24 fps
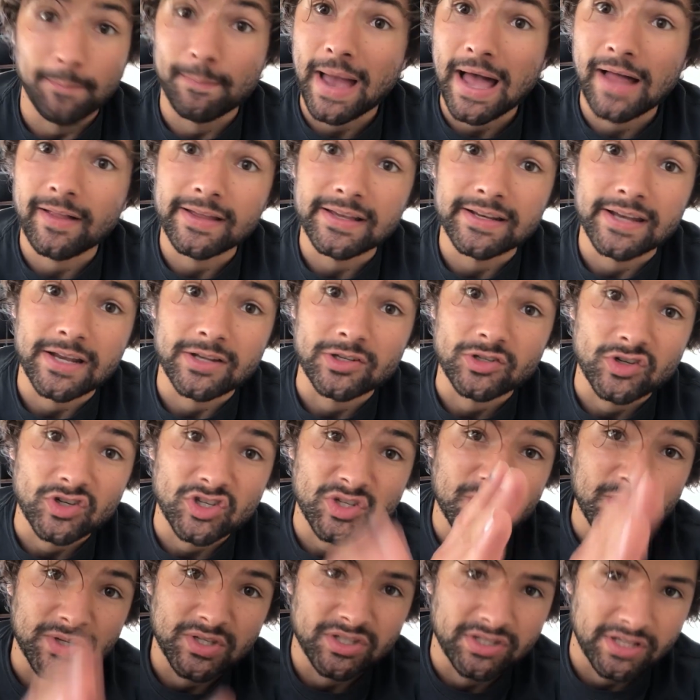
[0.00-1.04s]
ballet dancers
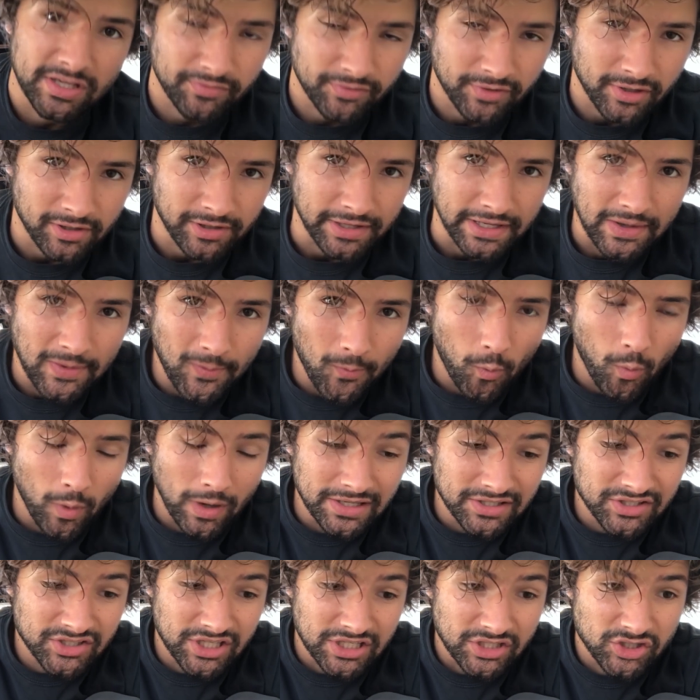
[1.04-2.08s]
specifically,
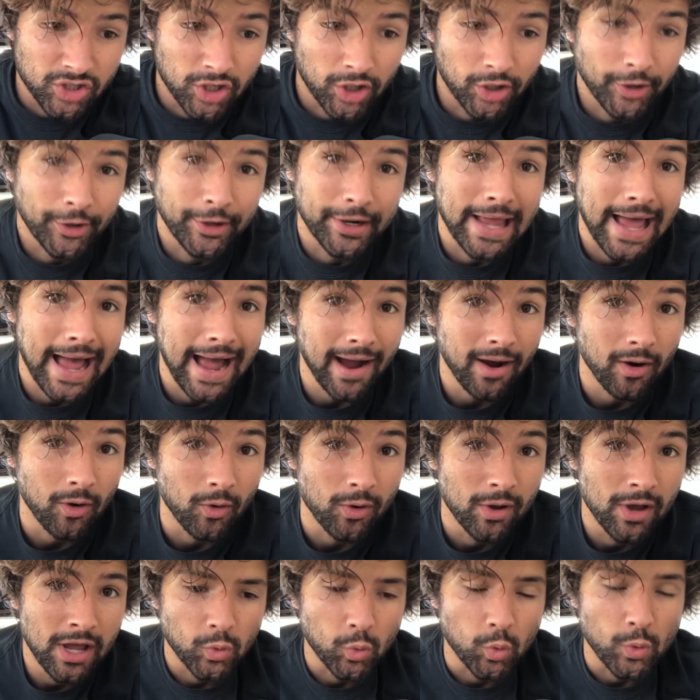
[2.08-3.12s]
want to turn out,
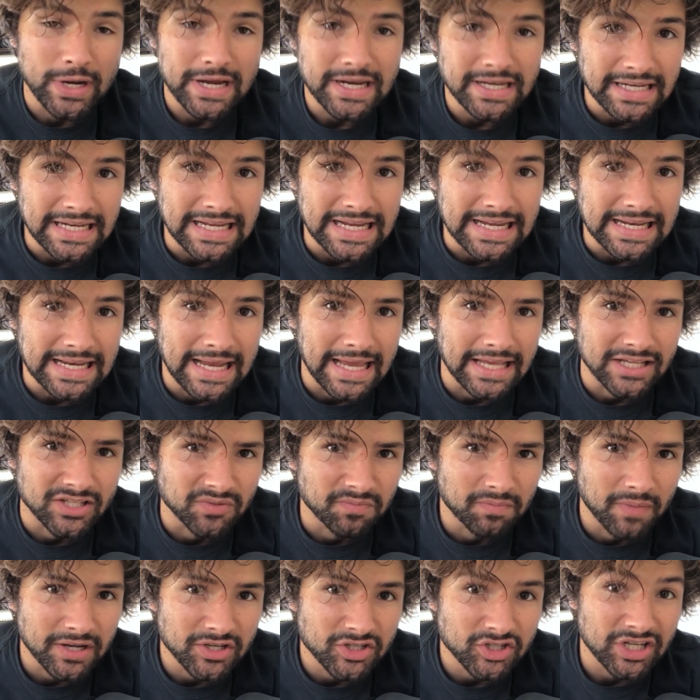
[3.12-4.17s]
we need as
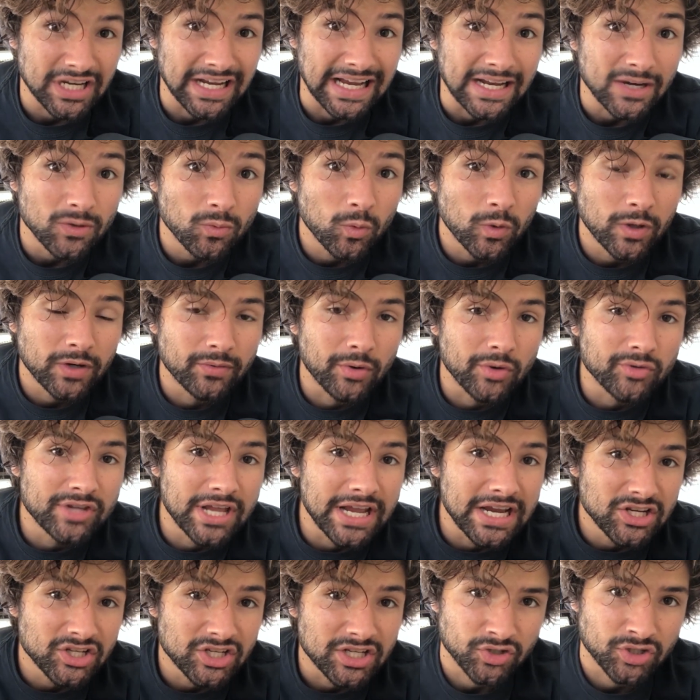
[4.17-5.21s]
much inward
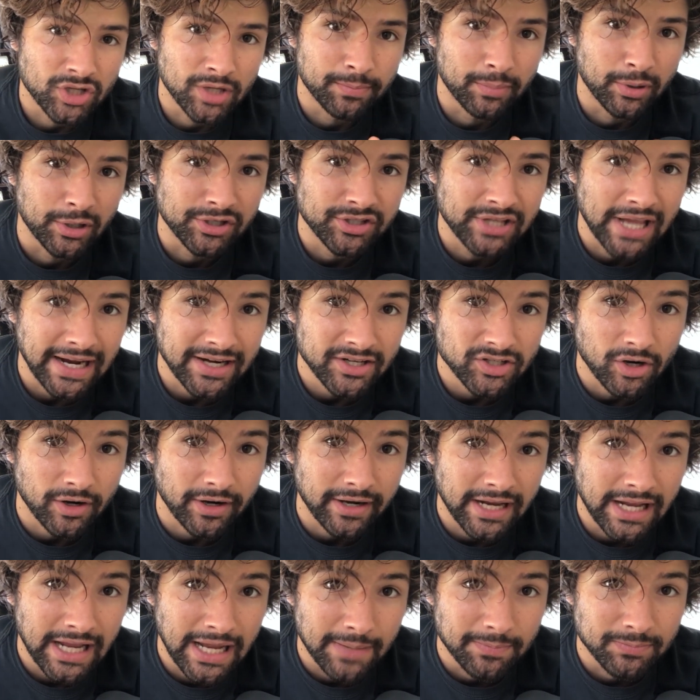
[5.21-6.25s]
rotation to protect our
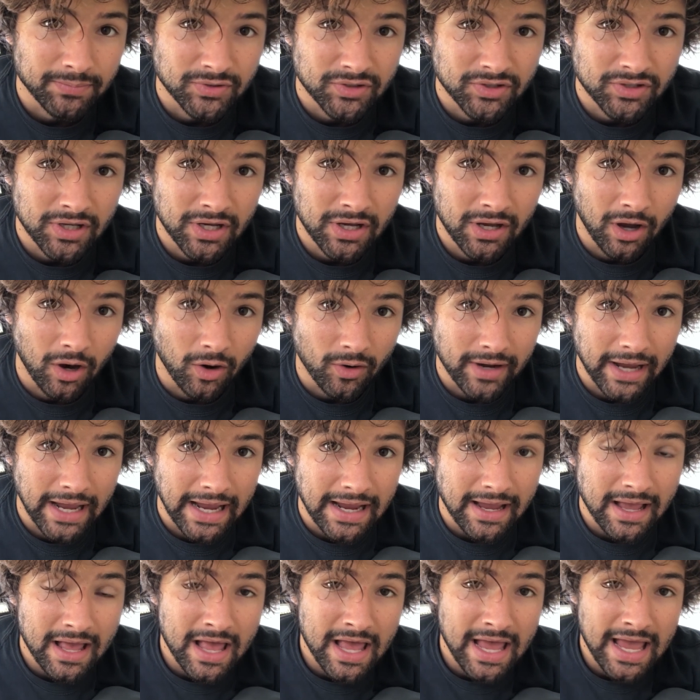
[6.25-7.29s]
hips, okay?